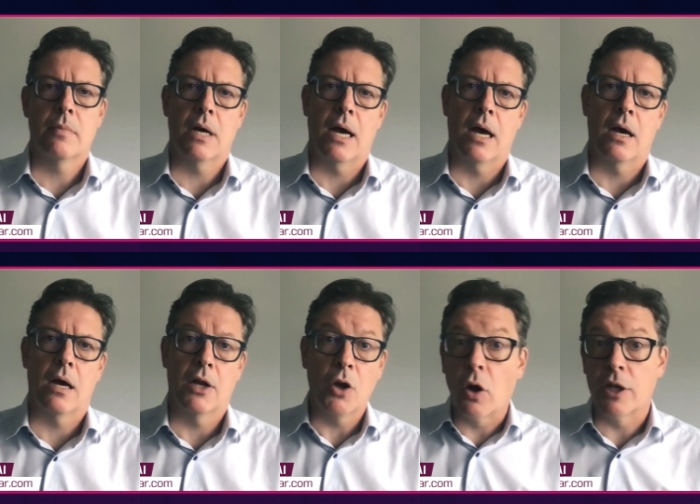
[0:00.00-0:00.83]
uh,
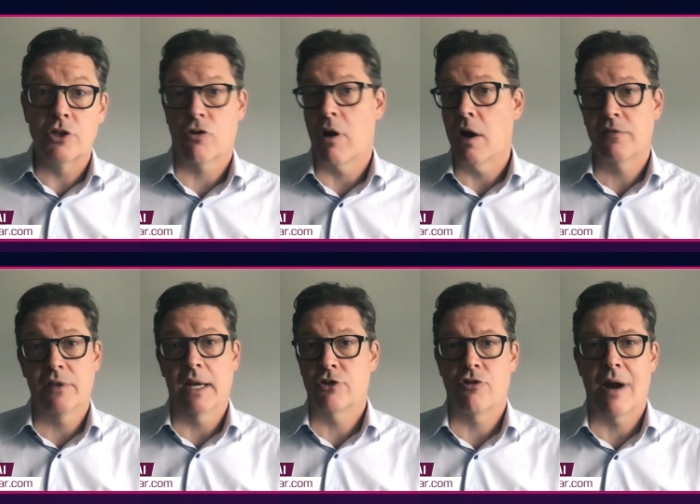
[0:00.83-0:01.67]
a knowledge graph that
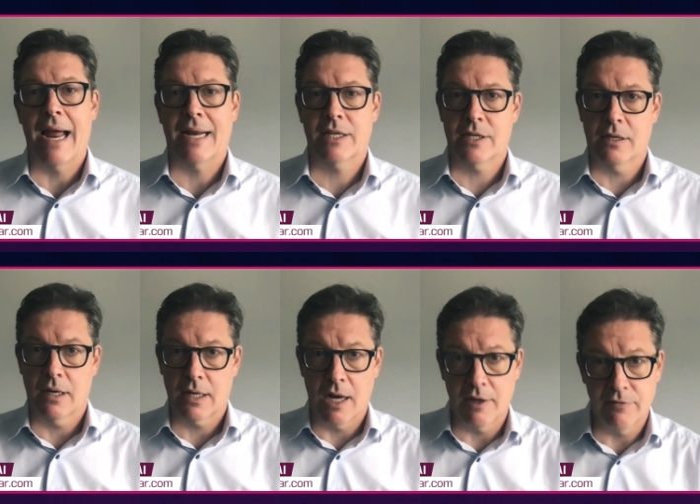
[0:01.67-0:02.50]
interacts
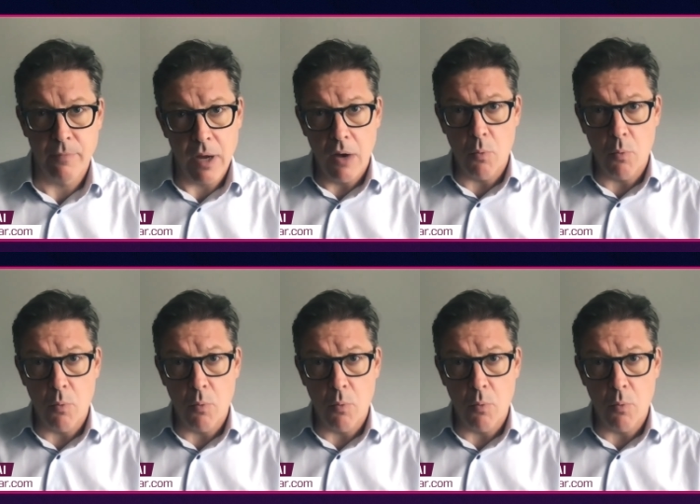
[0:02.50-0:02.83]
and kind of